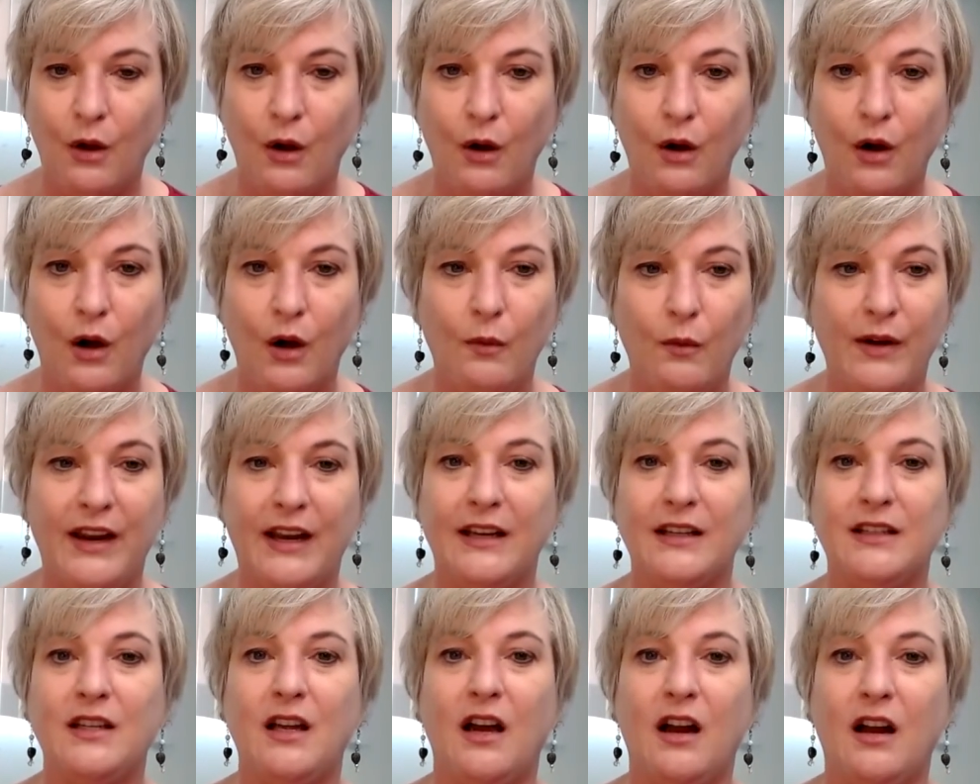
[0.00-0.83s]
or we
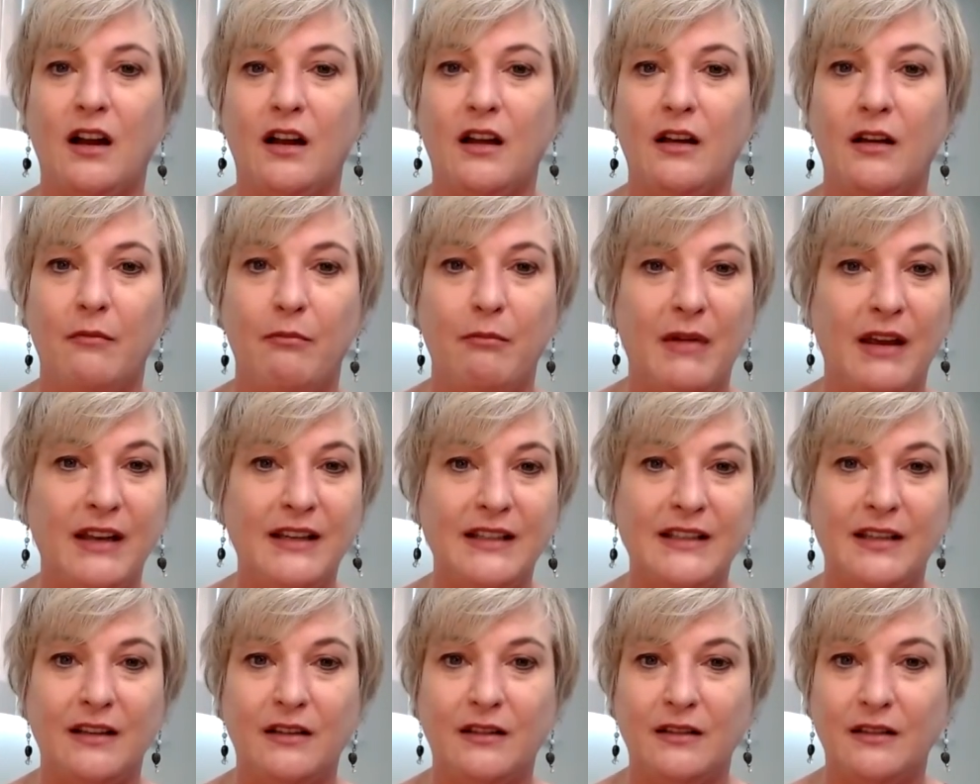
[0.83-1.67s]
can talk
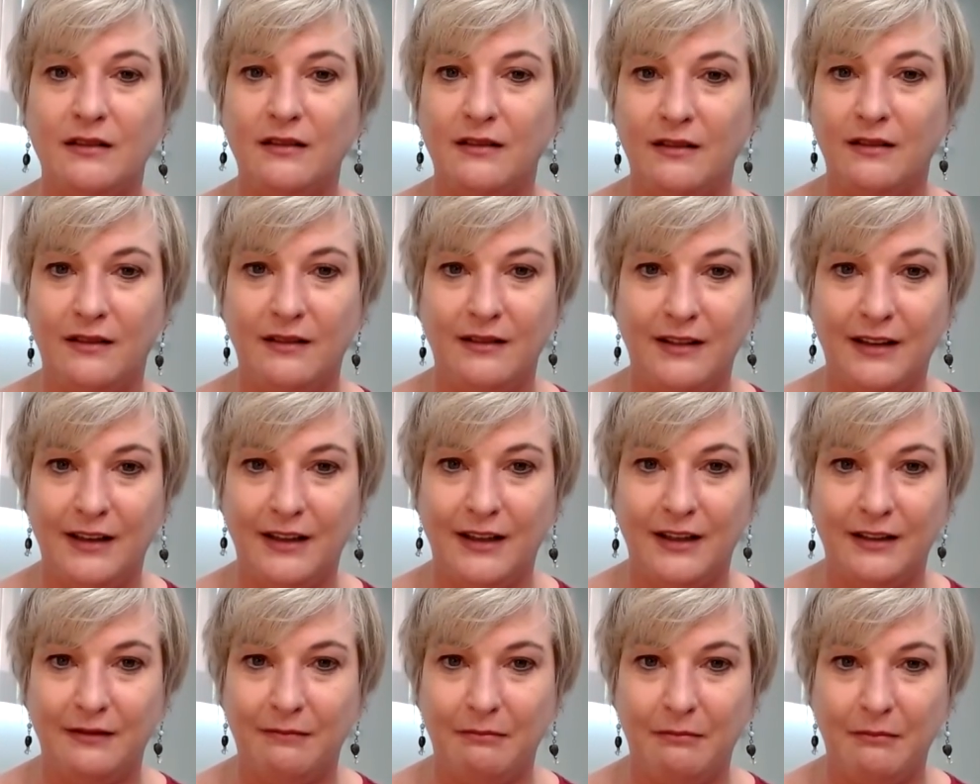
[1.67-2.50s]
mental uh,